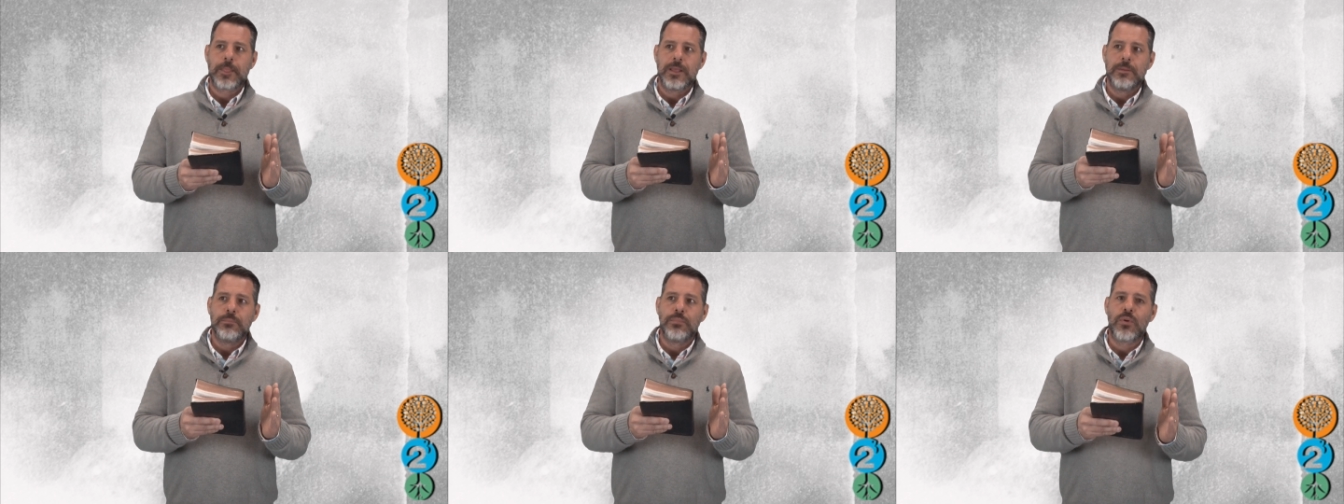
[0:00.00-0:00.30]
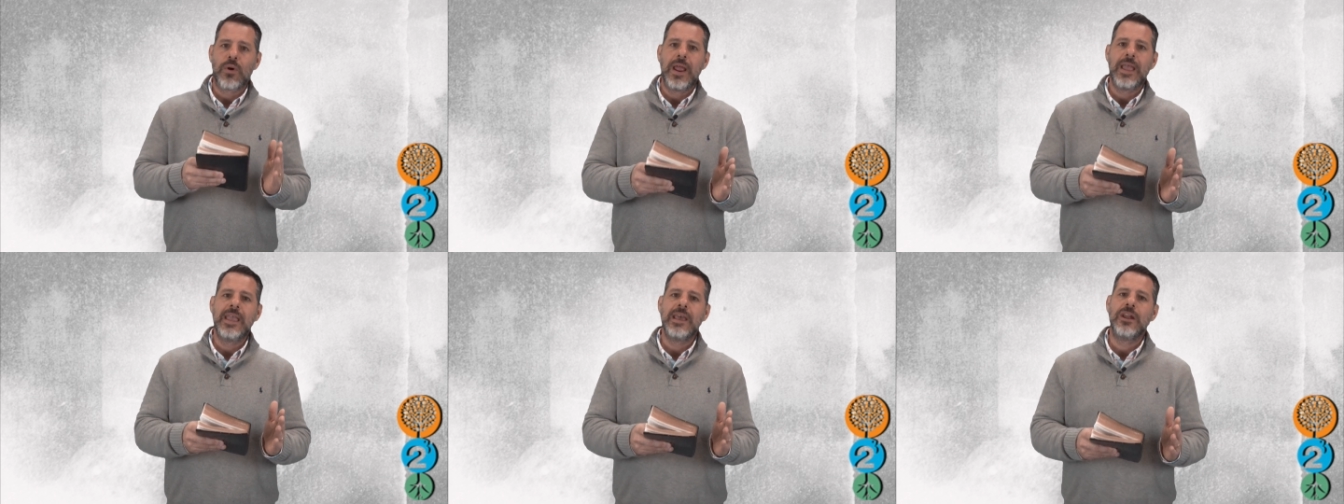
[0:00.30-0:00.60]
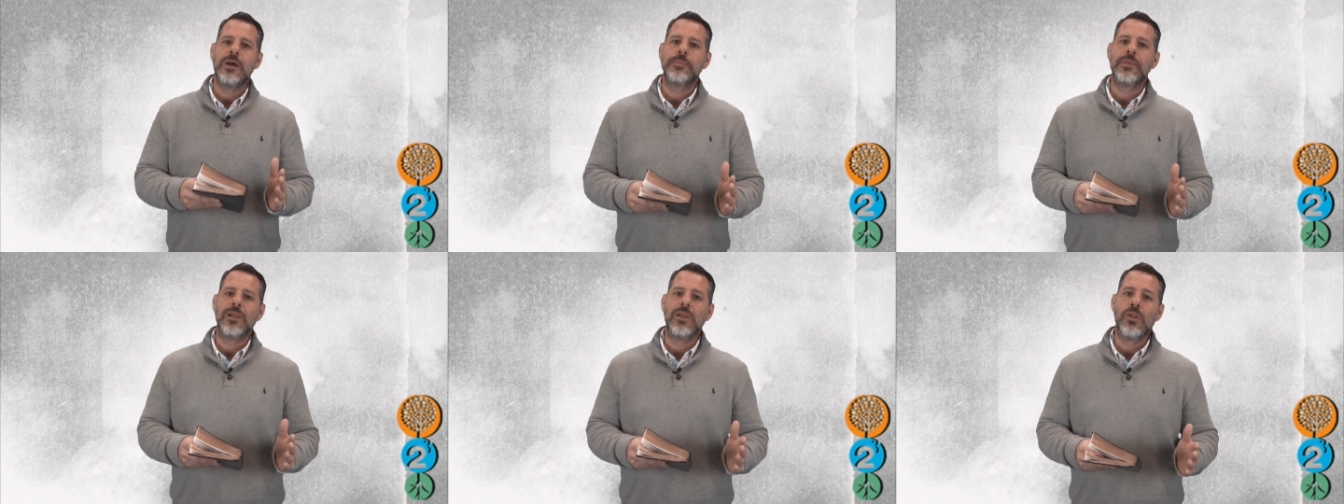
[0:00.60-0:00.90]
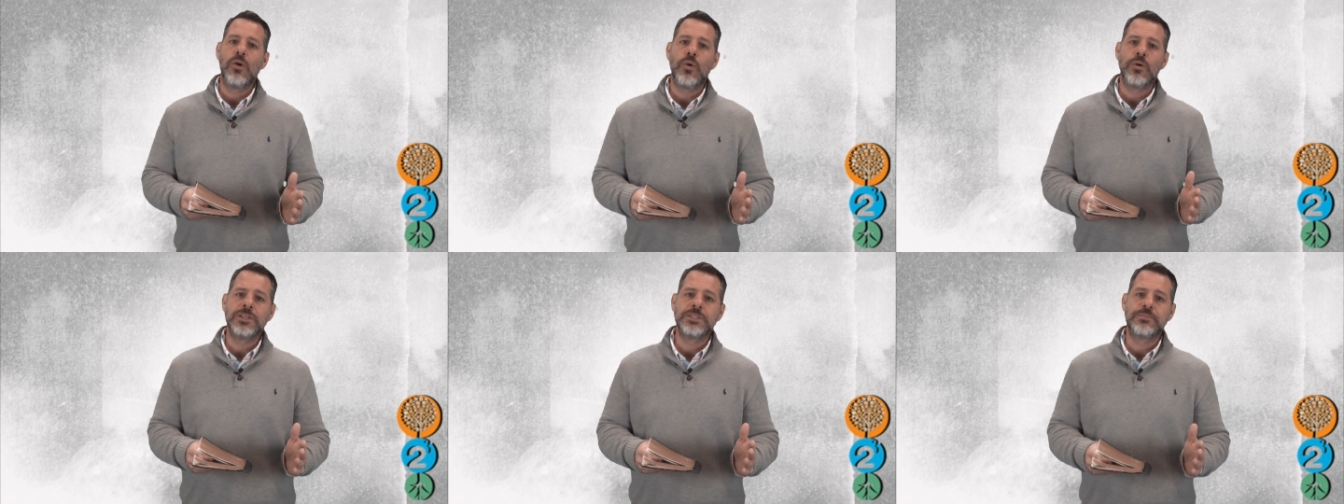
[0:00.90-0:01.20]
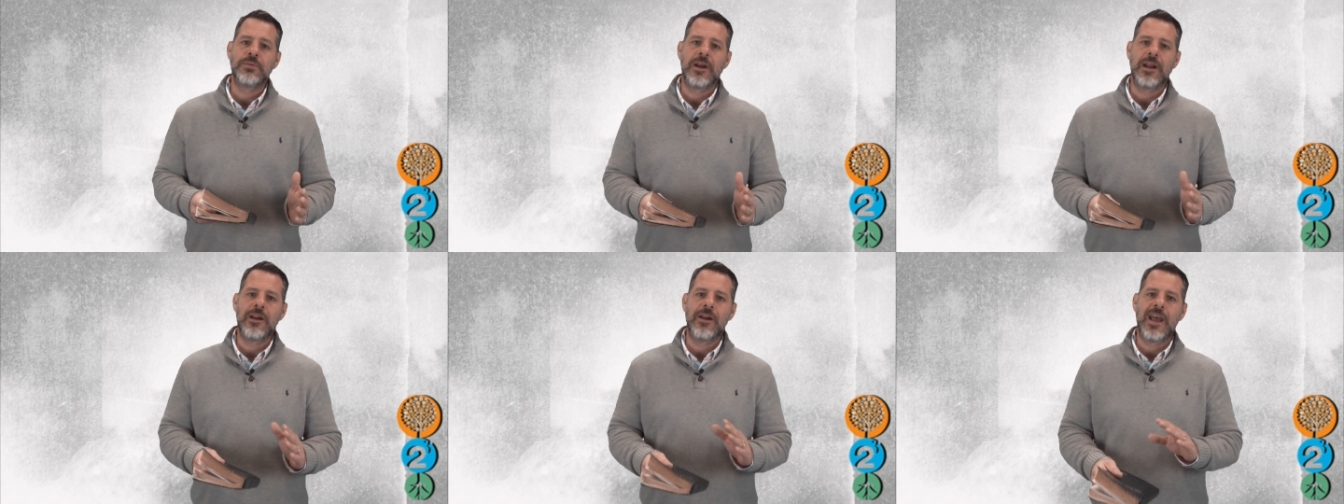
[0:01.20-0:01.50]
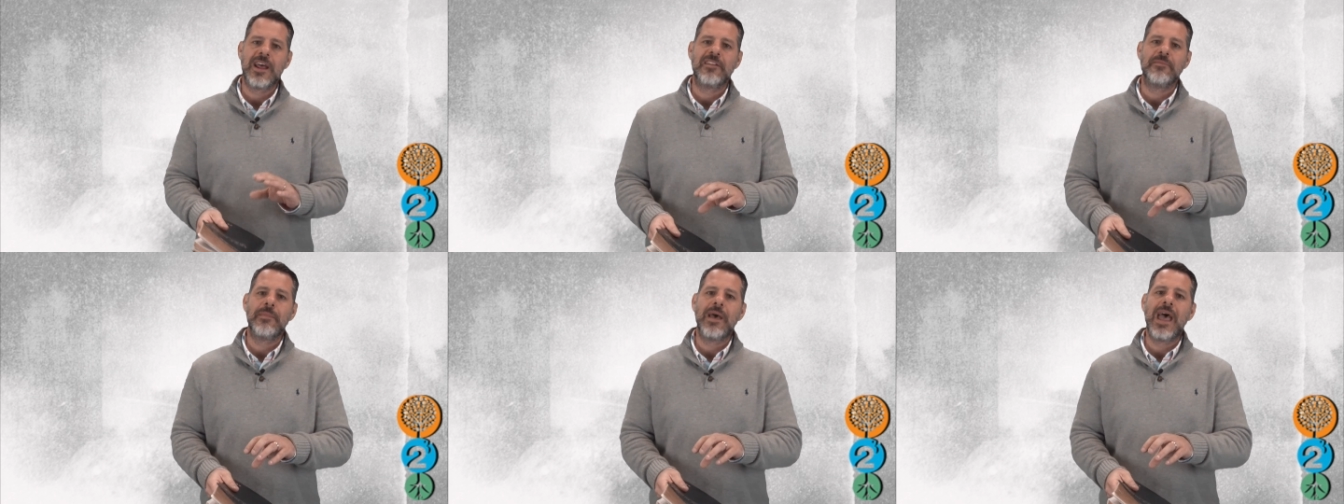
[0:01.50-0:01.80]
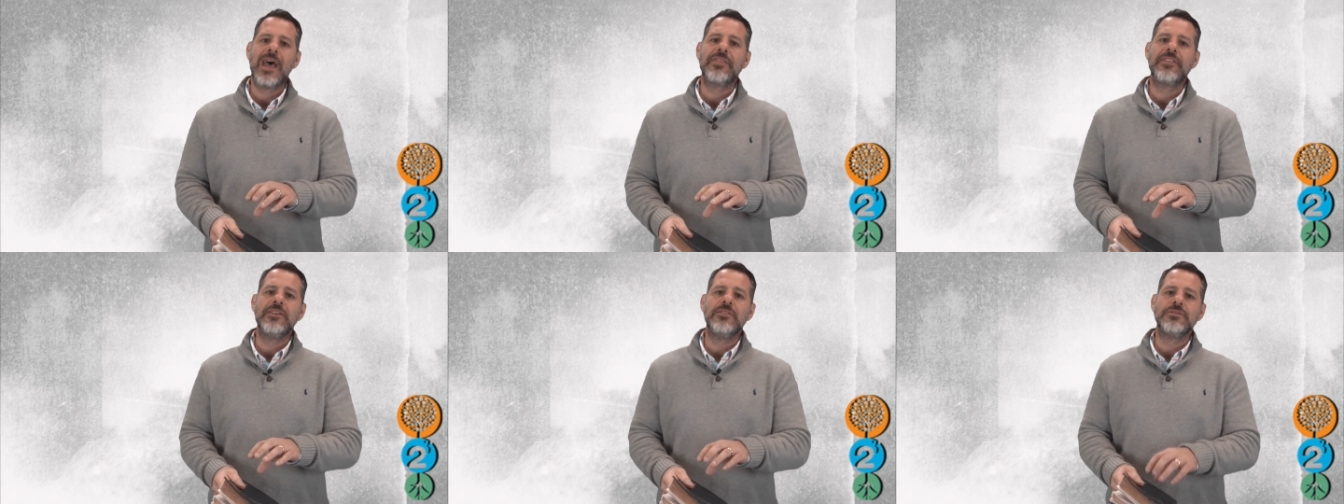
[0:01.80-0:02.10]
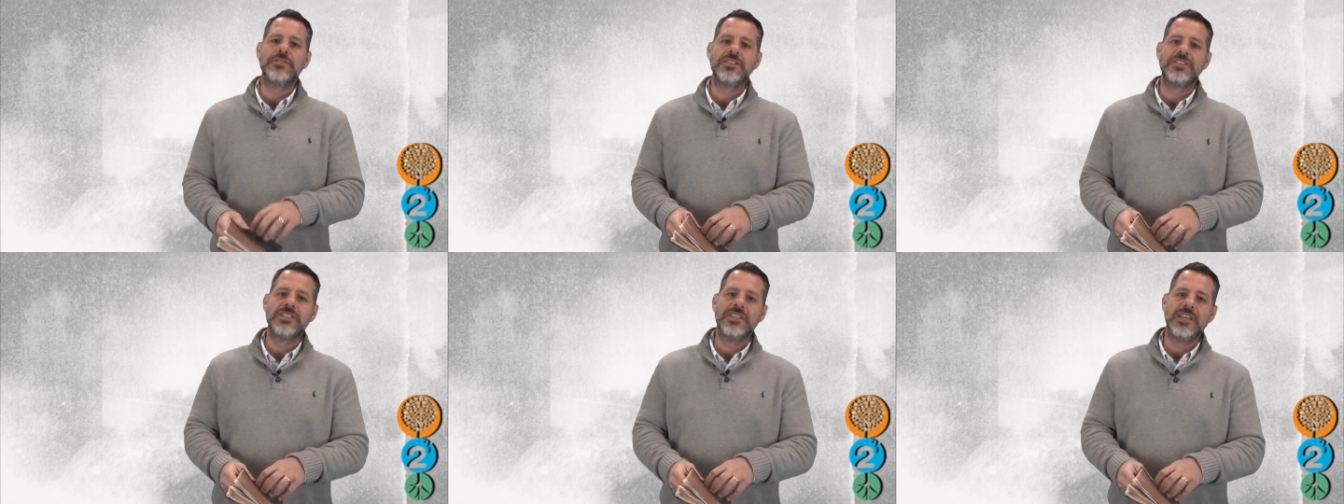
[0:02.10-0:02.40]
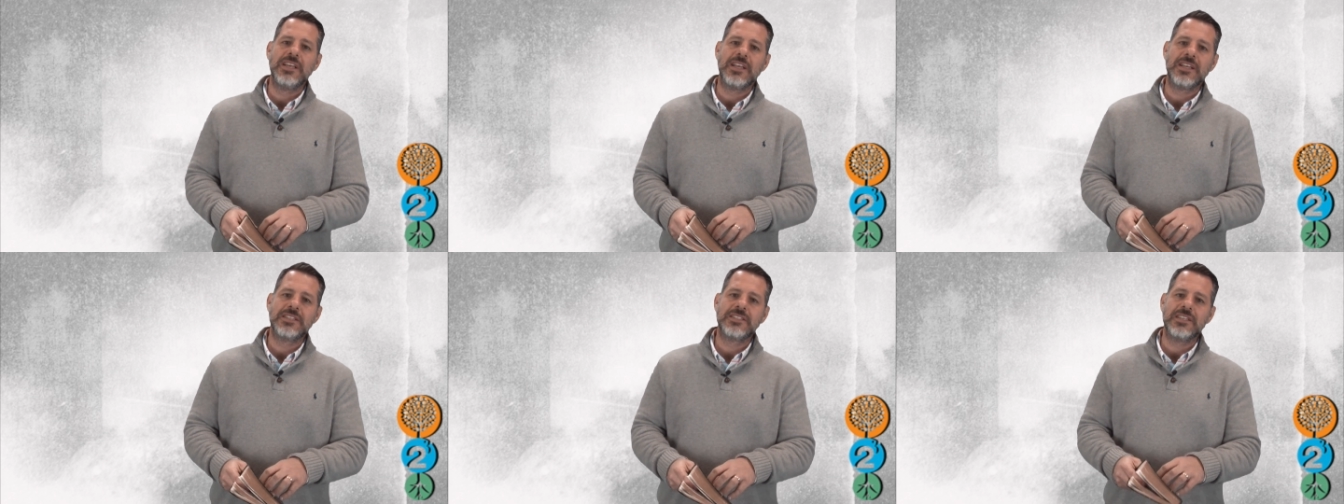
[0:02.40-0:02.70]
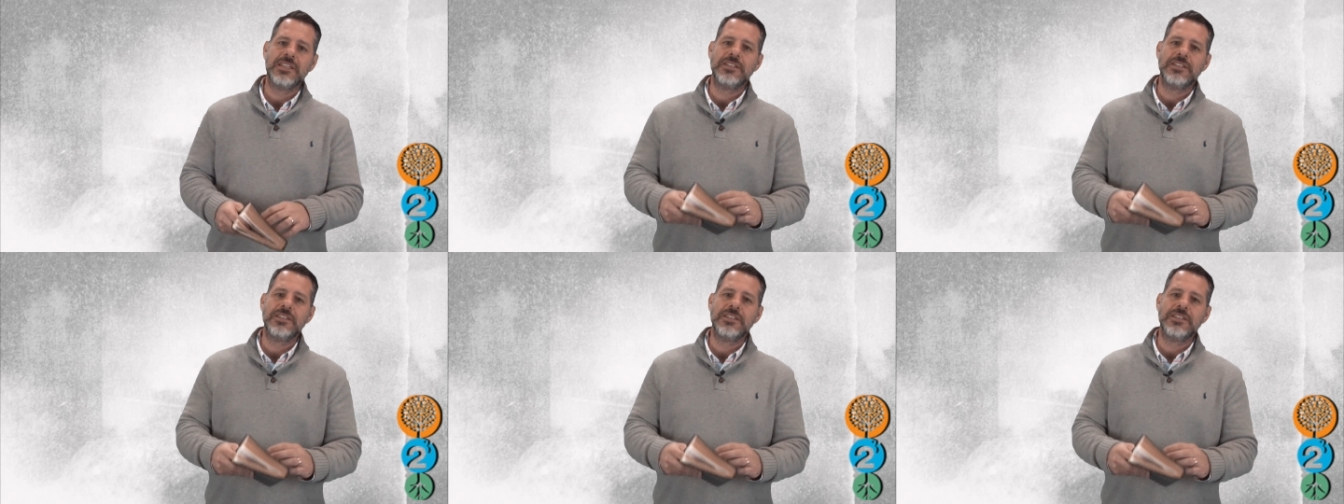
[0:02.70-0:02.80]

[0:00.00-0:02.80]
breaking up the Lord's Prayer out of Matthew 6